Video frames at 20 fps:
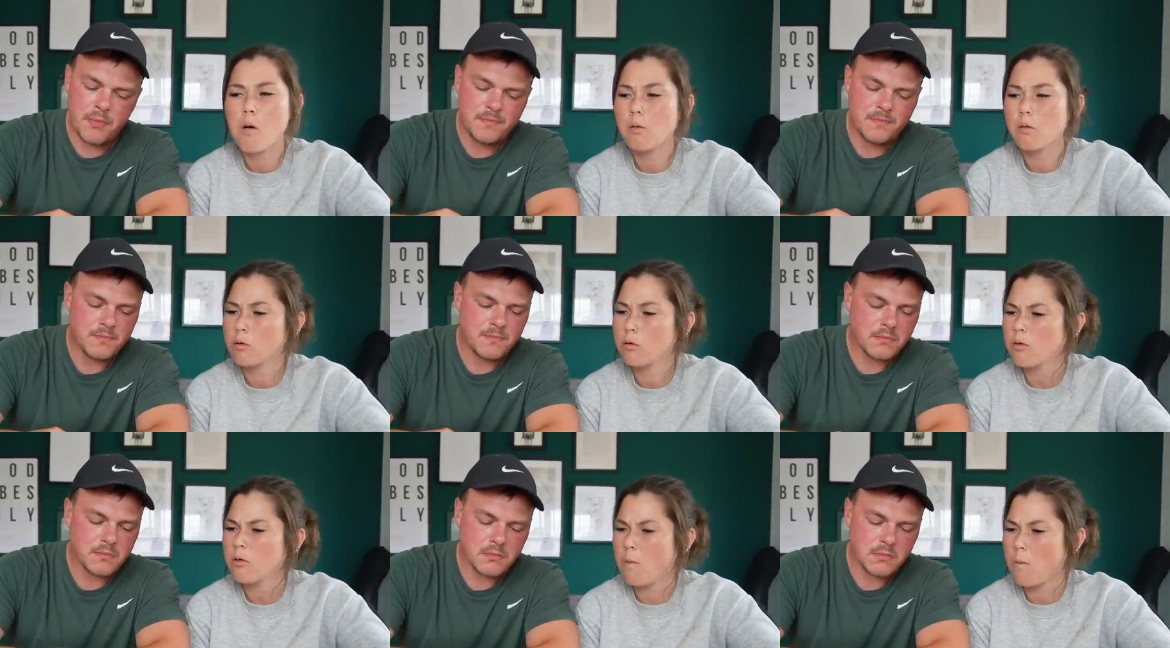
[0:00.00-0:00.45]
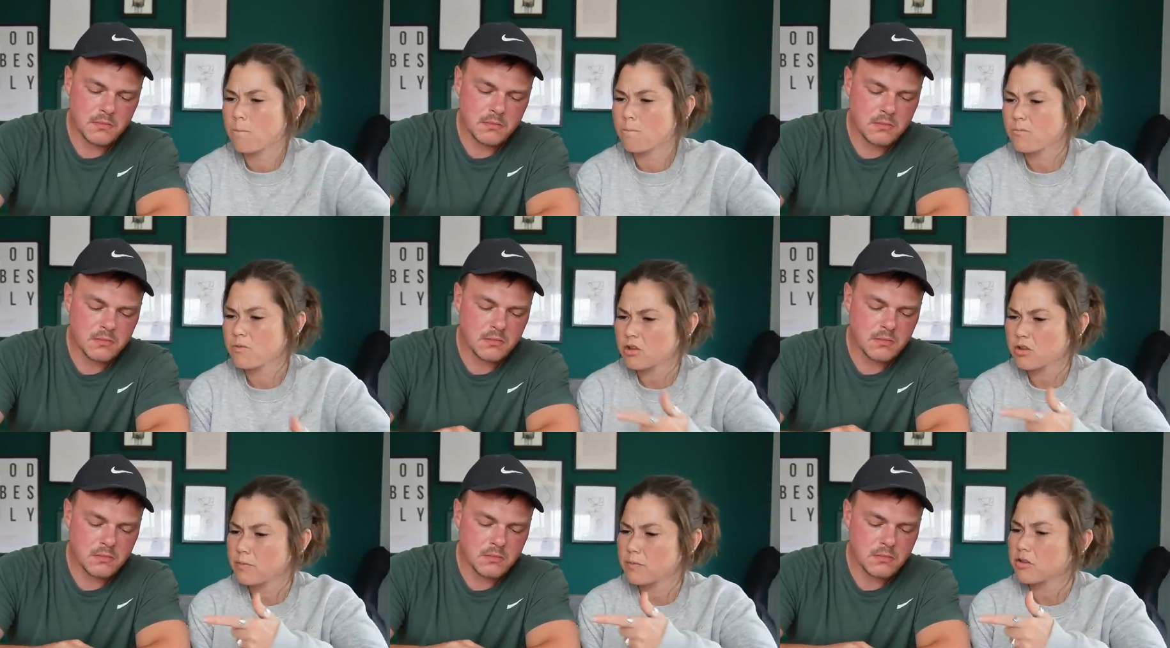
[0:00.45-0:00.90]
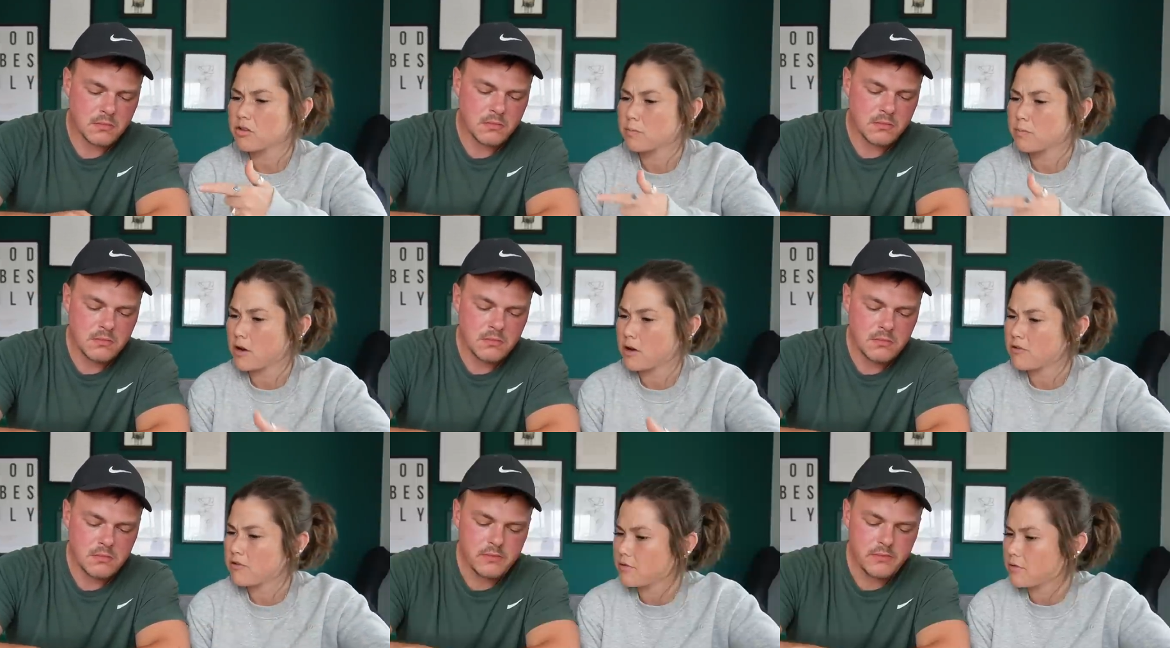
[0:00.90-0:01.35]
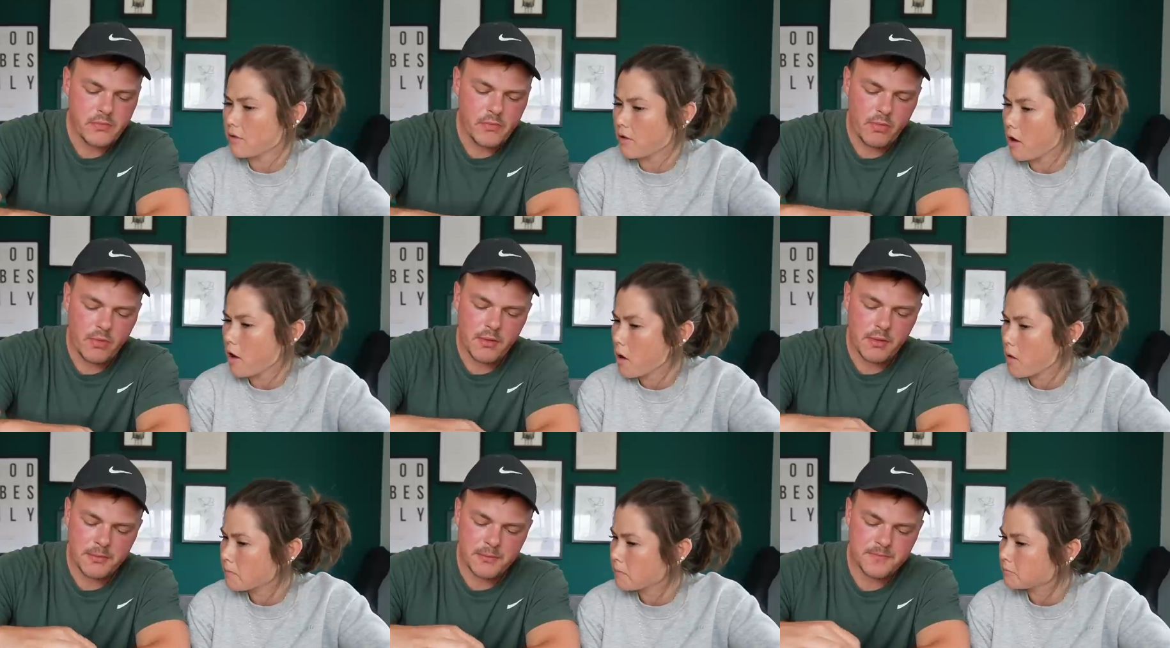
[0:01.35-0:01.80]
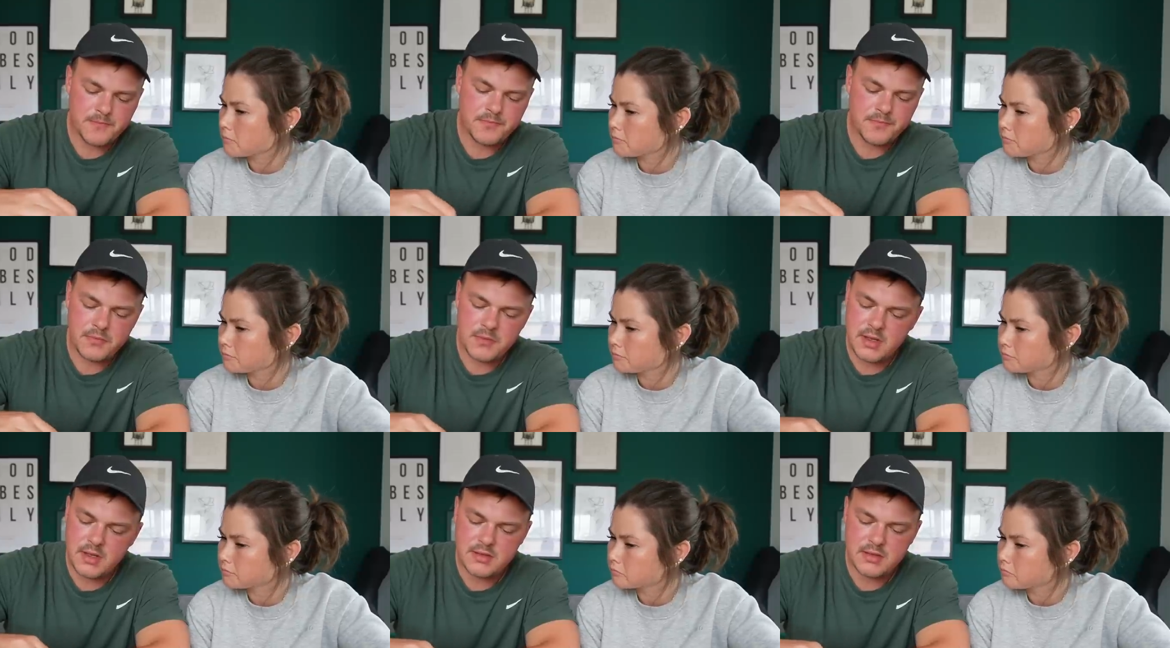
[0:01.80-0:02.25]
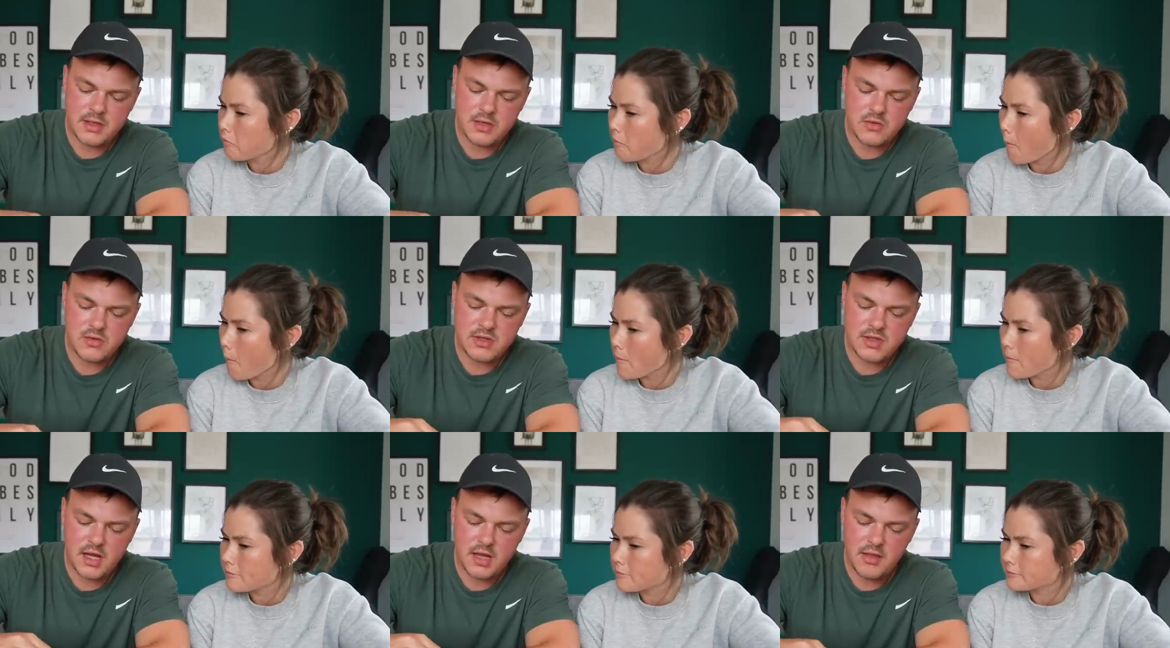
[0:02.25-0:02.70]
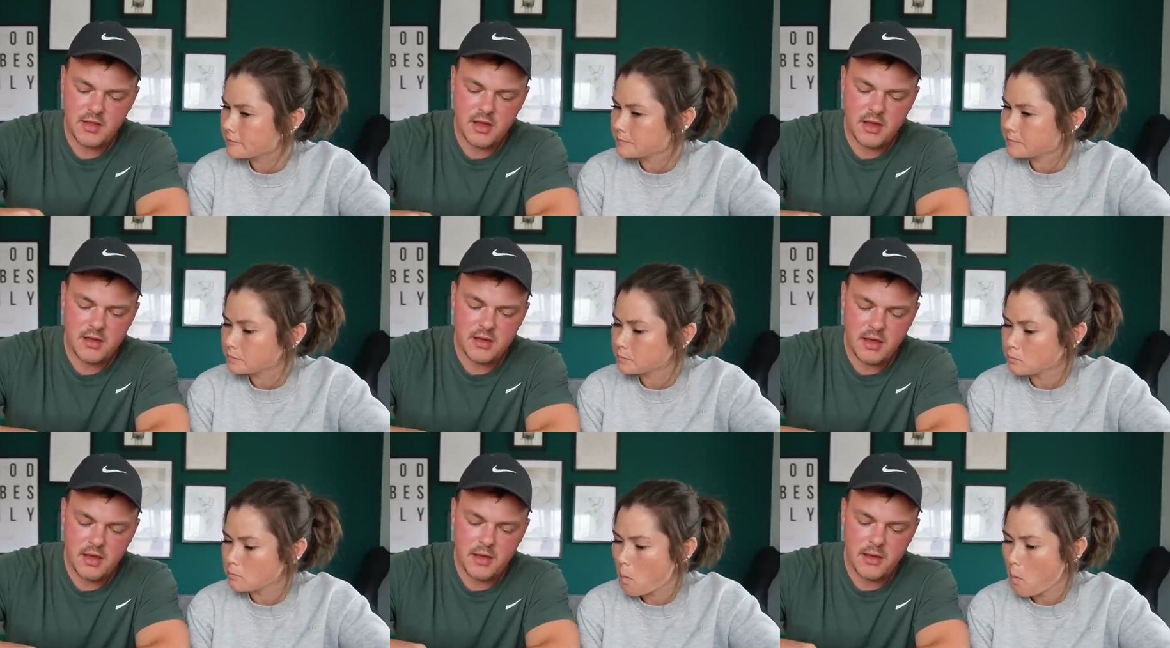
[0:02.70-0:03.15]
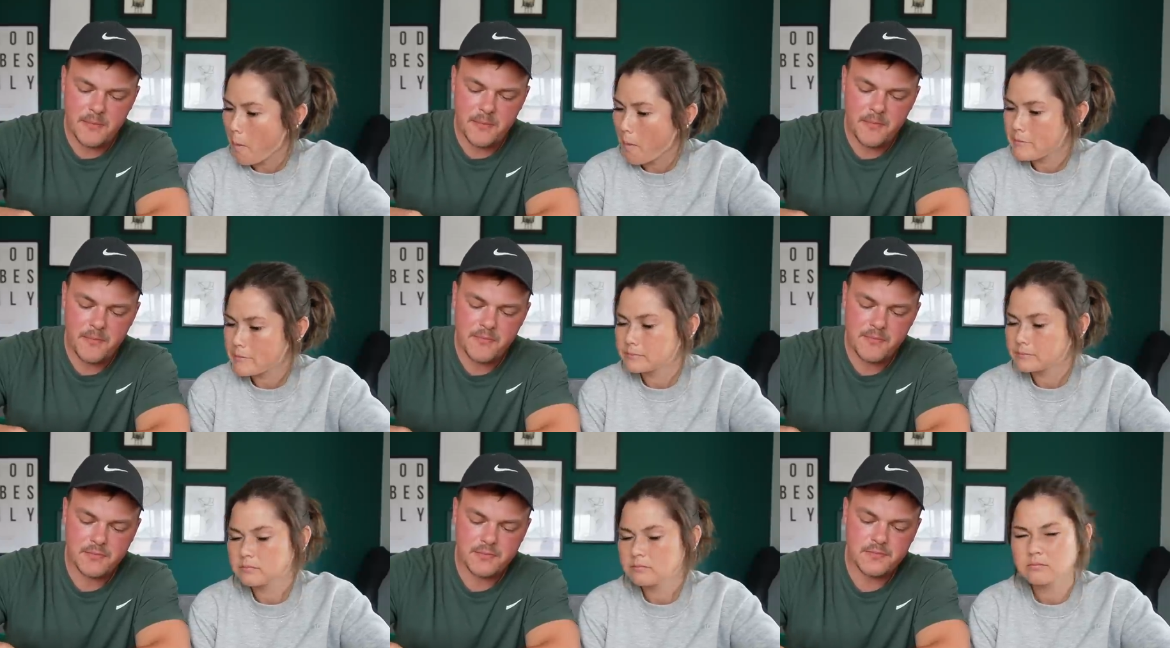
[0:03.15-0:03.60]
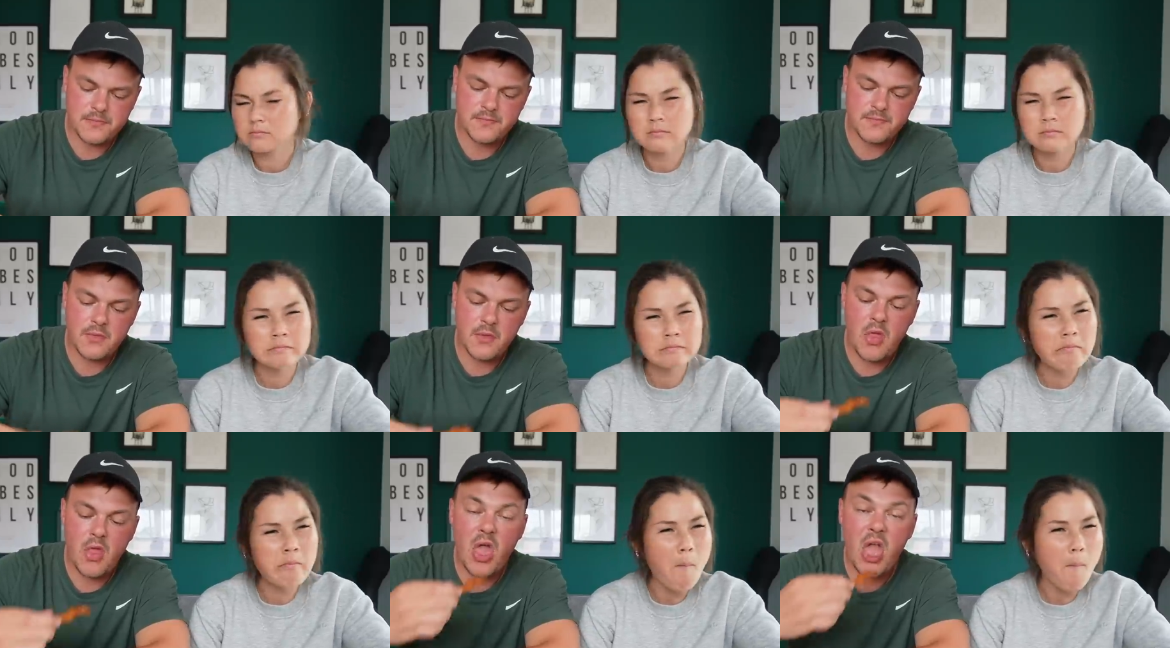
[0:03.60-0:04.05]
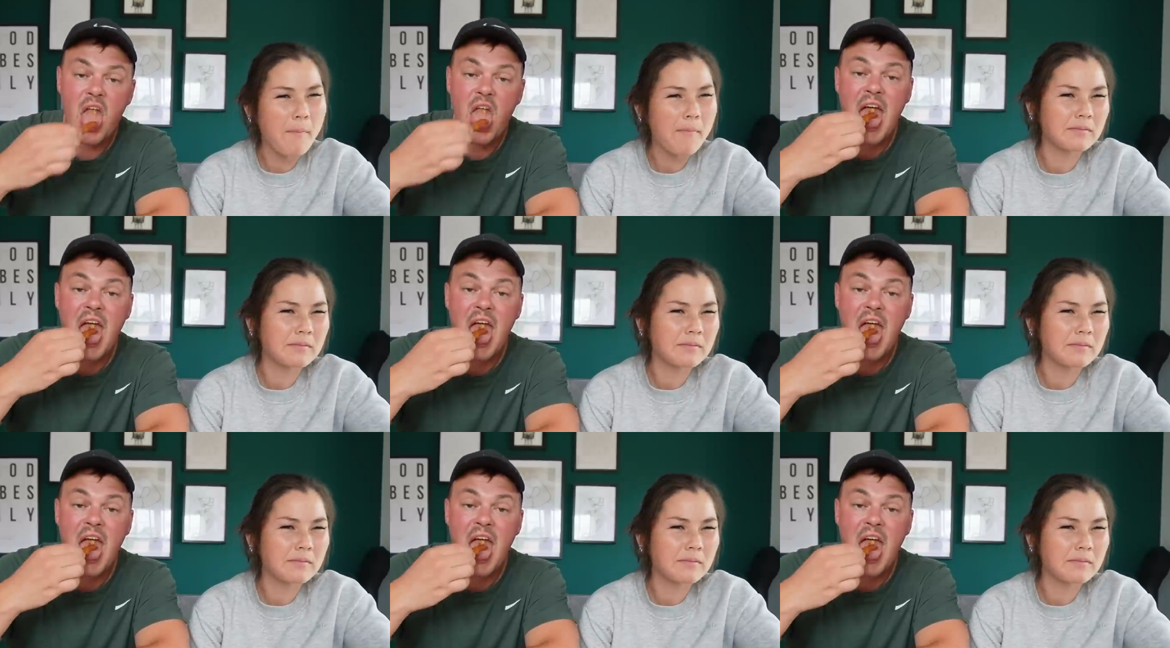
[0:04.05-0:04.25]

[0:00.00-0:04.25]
Speaker 1: Oh, it's a bit spicy that.
Speaker 2: There's a little scent there, yeah.
Speaker 1: Hmm.